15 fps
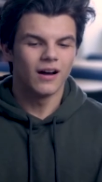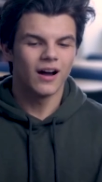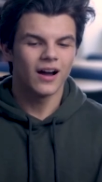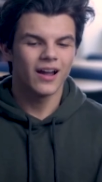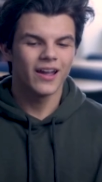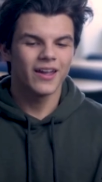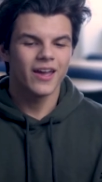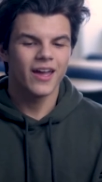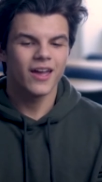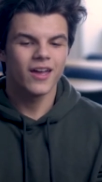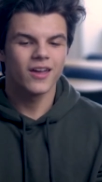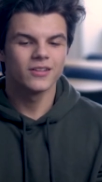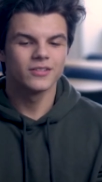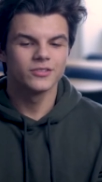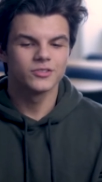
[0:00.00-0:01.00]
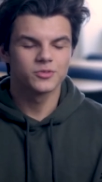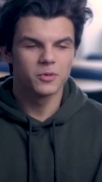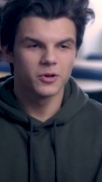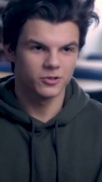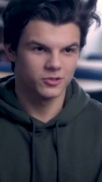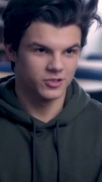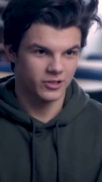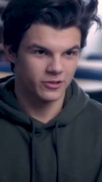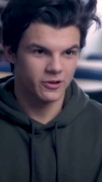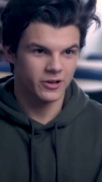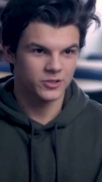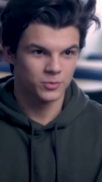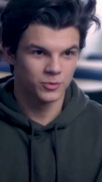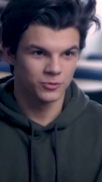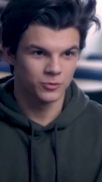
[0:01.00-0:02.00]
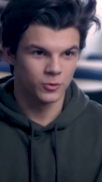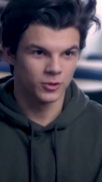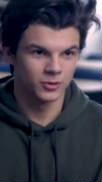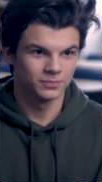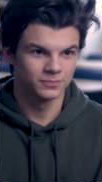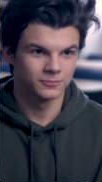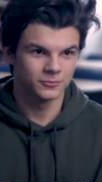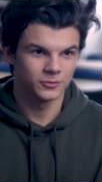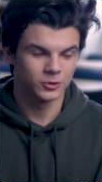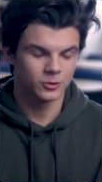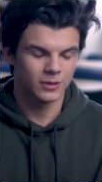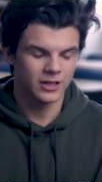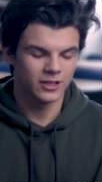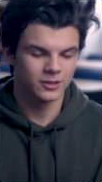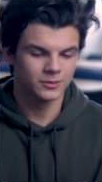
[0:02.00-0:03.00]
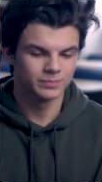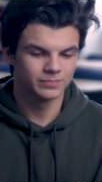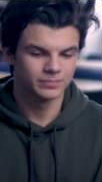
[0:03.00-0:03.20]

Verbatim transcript: I had smoked cigarettes before for a while.